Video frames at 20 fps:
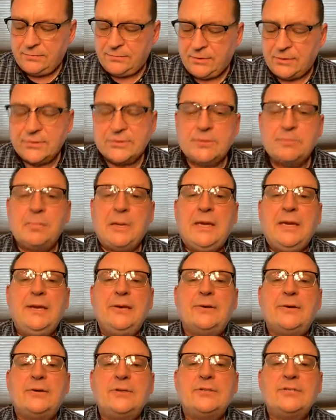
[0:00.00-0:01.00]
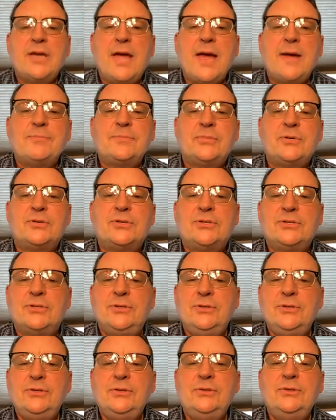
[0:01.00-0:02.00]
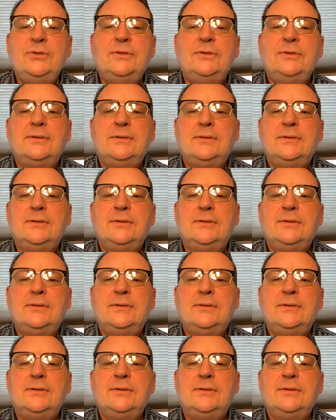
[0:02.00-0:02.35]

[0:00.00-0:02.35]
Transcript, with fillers: 1 Peter chapter 2,